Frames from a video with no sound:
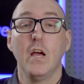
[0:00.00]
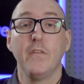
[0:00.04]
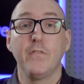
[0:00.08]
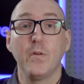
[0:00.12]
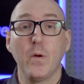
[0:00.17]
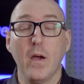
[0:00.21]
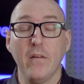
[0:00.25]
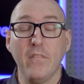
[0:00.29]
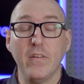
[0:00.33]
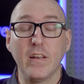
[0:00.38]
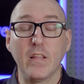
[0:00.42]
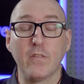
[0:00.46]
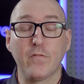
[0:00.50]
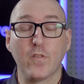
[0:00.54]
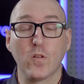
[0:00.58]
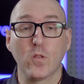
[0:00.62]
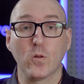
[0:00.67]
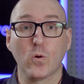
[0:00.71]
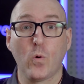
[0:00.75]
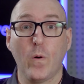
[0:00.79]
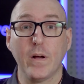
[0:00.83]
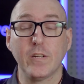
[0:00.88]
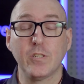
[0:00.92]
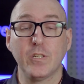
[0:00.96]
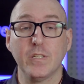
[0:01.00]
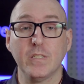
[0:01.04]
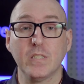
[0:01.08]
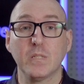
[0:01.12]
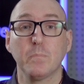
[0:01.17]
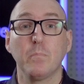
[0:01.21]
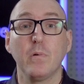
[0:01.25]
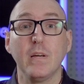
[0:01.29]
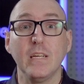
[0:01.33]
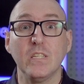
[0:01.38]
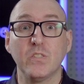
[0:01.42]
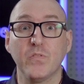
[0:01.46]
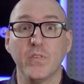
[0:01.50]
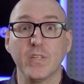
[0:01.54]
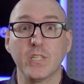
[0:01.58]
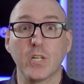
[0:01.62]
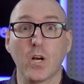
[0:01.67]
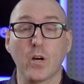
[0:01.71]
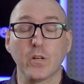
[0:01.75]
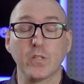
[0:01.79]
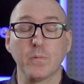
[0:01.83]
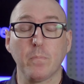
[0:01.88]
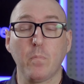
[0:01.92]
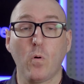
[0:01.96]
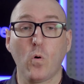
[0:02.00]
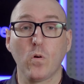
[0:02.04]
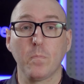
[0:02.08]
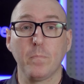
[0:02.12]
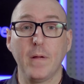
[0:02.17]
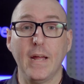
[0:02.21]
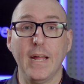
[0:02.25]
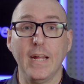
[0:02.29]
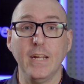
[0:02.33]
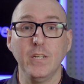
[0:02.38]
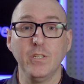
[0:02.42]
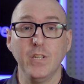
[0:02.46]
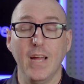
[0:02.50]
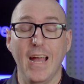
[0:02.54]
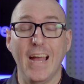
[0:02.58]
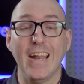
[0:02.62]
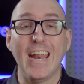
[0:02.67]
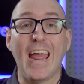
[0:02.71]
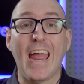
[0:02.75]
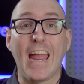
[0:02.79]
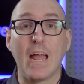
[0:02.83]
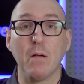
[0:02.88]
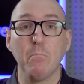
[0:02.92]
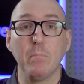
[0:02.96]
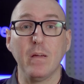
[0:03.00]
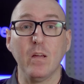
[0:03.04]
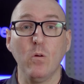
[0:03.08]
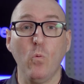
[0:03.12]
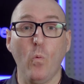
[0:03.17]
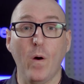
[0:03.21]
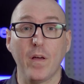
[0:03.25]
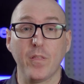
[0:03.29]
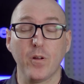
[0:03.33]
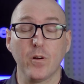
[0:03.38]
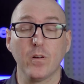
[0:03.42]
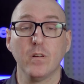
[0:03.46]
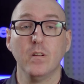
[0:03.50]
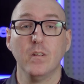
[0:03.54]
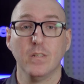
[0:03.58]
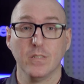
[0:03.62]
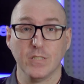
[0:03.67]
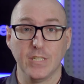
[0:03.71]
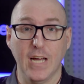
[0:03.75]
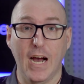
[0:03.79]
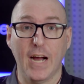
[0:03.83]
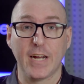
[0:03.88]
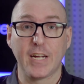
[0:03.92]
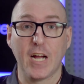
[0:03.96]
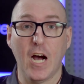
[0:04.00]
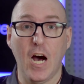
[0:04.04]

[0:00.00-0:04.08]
If you have any further questions, please visit our support page at ambient weather dot